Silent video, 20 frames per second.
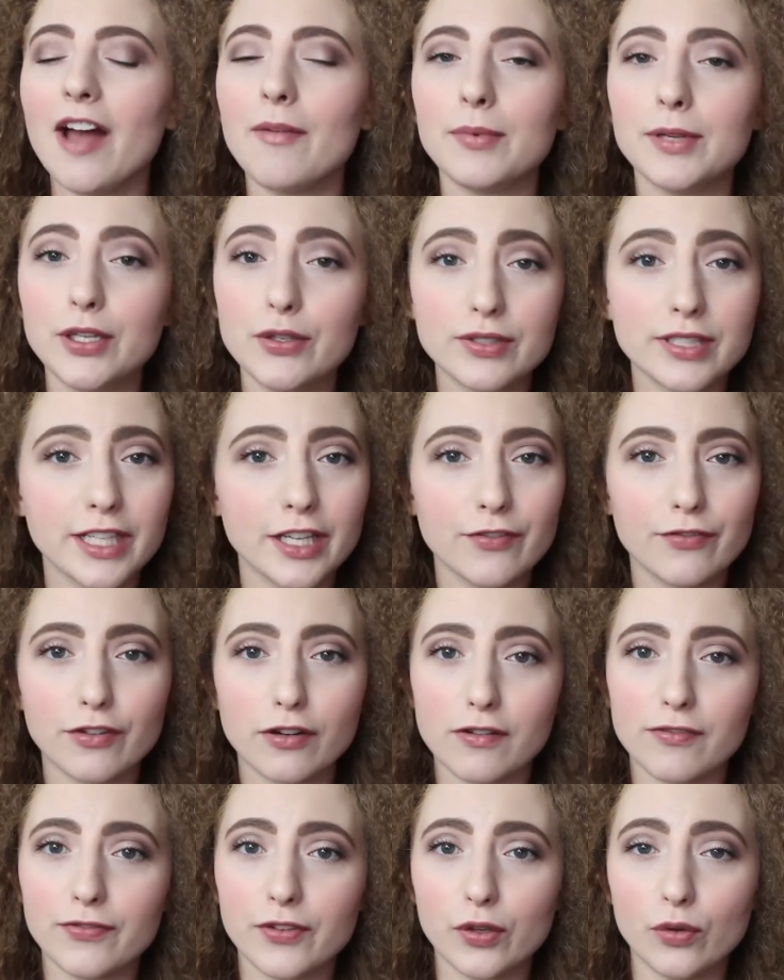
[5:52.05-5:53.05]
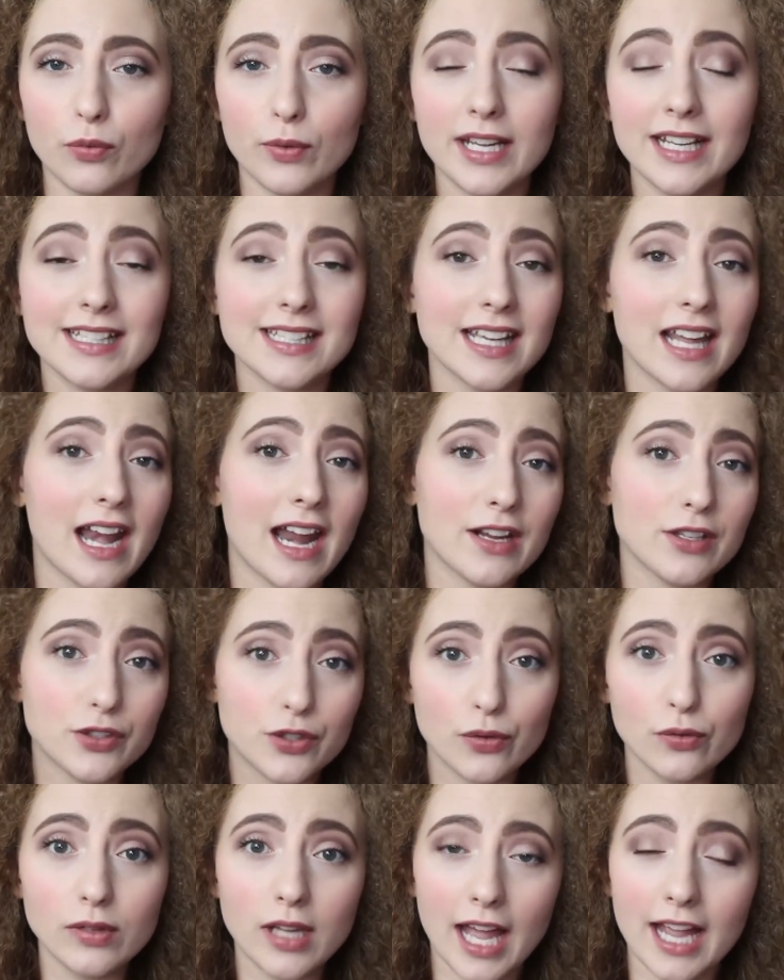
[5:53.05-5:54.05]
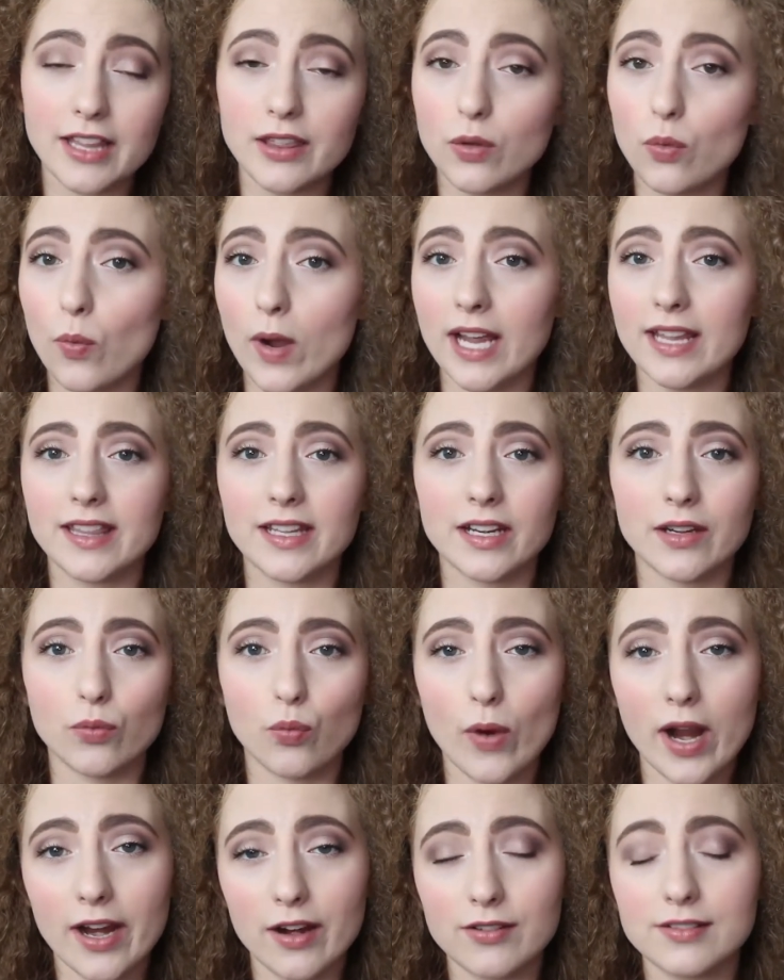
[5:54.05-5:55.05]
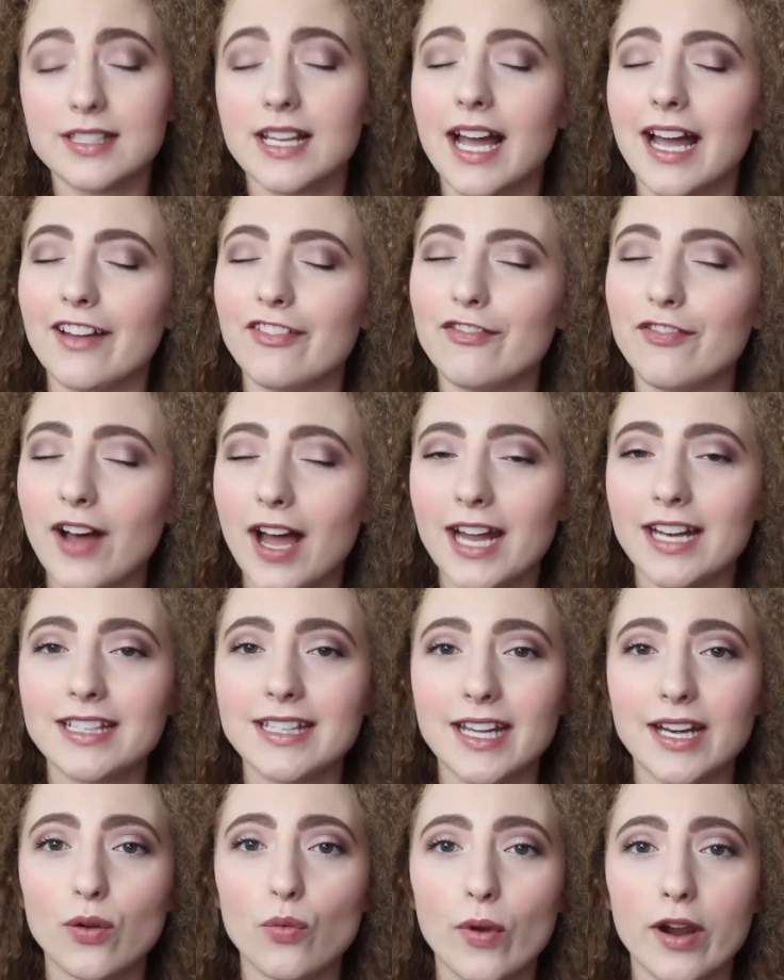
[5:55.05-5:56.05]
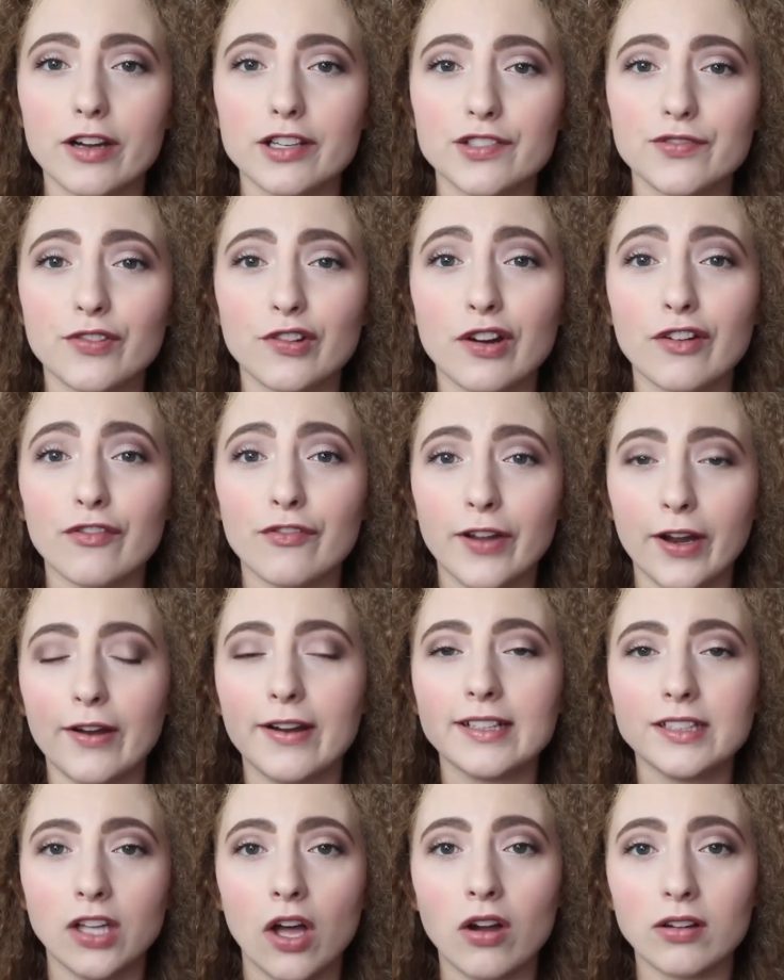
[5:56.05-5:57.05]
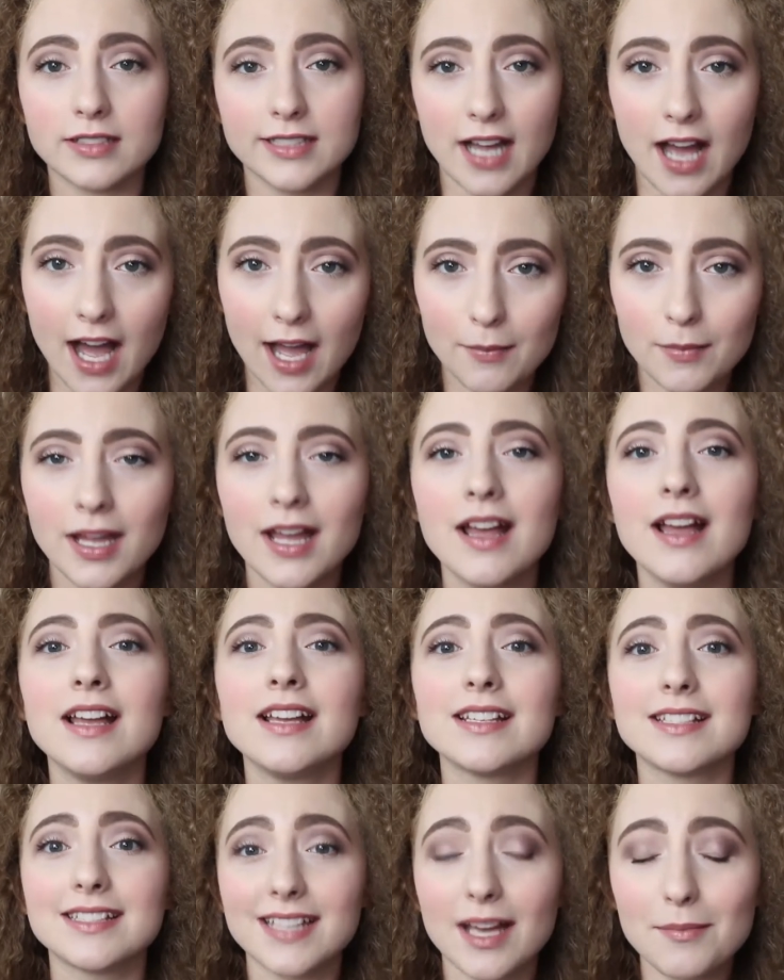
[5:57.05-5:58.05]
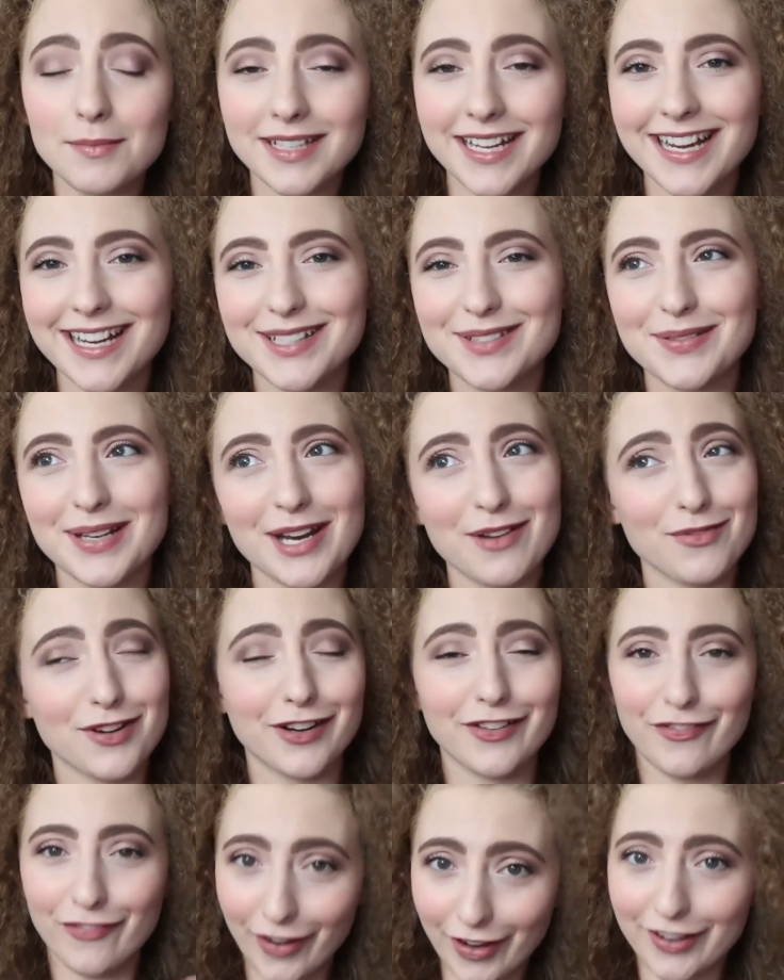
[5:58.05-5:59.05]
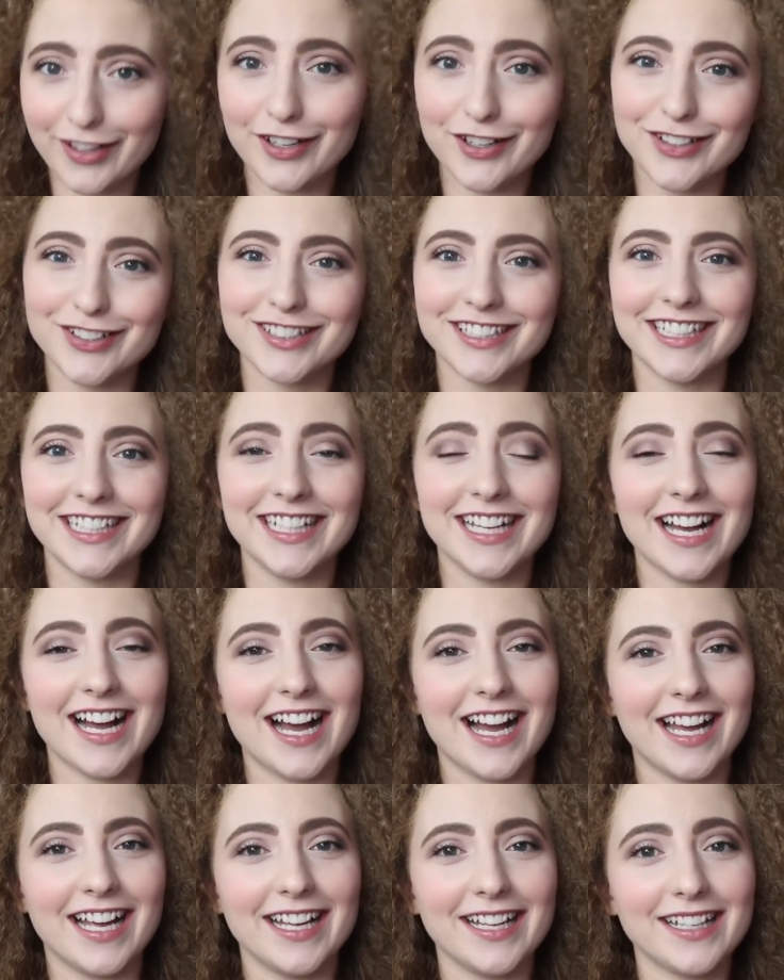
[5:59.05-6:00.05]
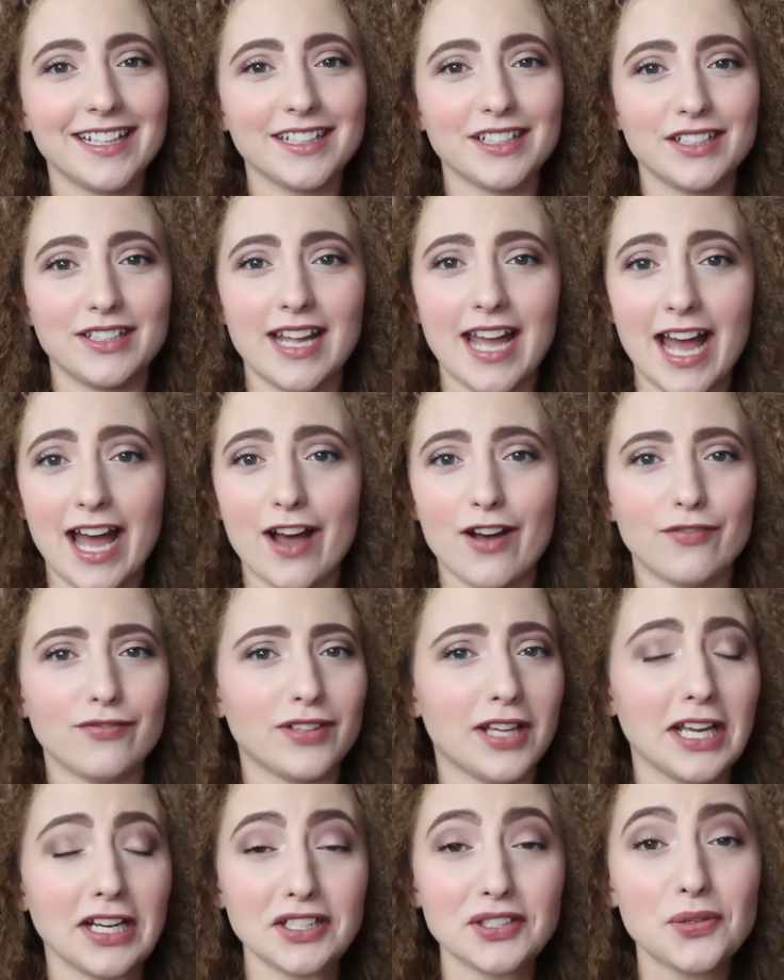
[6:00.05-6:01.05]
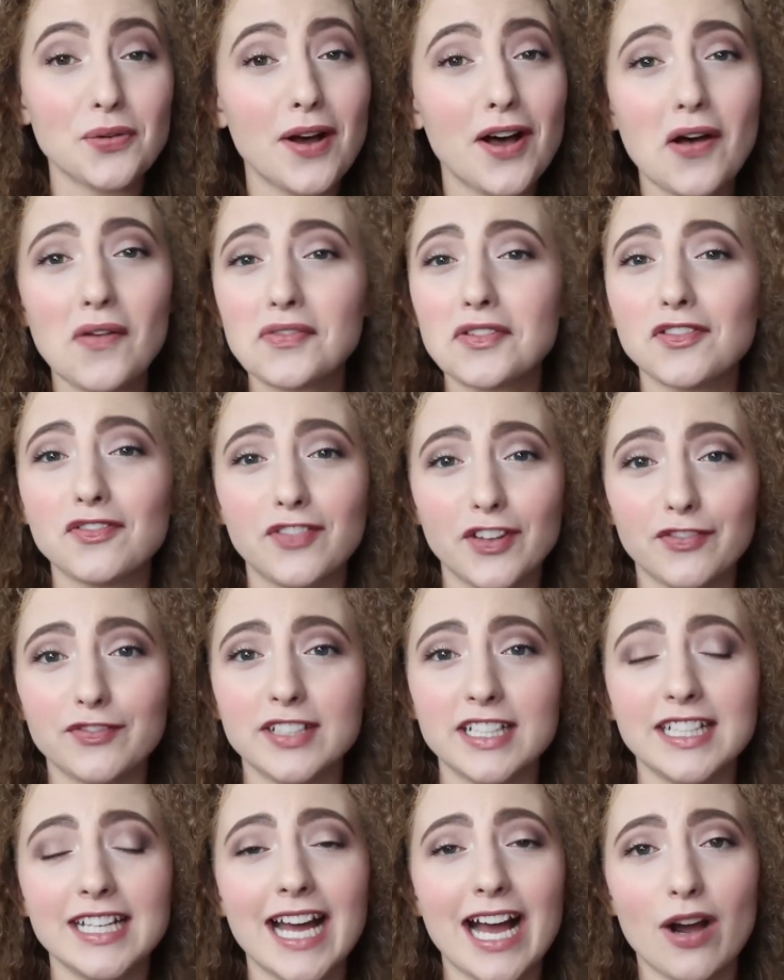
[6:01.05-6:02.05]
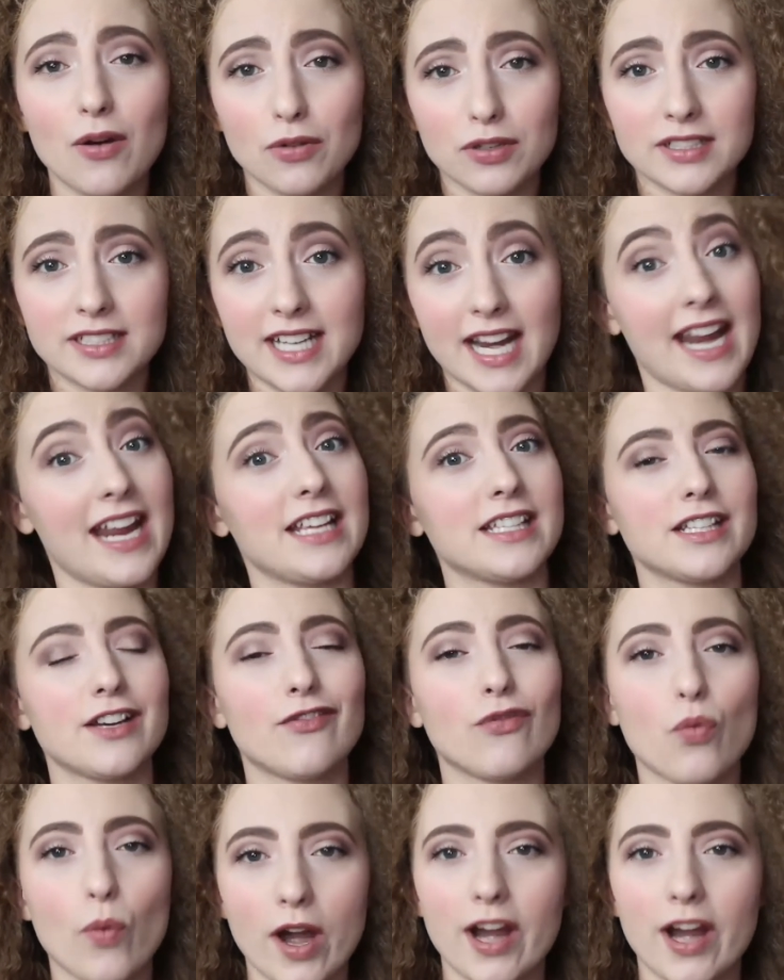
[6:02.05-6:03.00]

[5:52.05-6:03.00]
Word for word: I've been using it for a few weeks and I do like the way that it wears. I find that it wears for a very long time. Some days when I work very early, I have like 12 to 15 hour days of